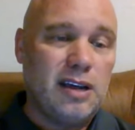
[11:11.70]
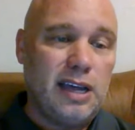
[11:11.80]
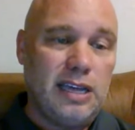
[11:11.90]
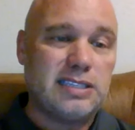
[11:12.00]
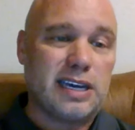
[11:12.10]

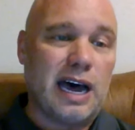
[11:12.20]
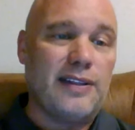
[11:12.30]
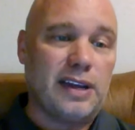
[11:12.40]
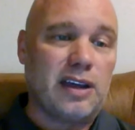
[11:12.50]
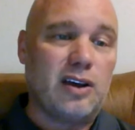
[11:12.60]
He's a guy
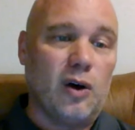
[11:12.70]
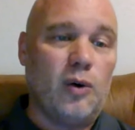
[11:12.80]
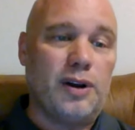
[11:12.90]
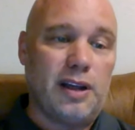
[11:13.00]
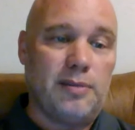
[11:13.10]
that can
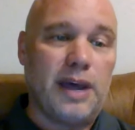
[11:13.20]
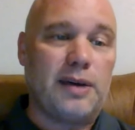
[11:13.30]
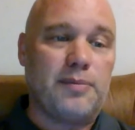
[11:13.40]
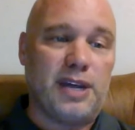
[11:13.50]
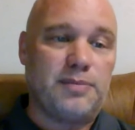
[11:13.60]
go and
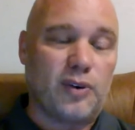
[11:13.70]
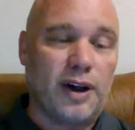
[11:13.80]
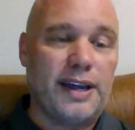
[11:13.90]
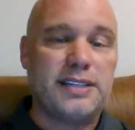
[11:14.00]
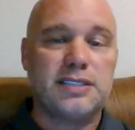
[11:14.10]
make big
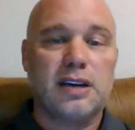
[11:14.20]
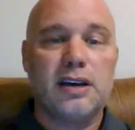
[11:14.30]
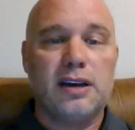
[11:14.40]
plays.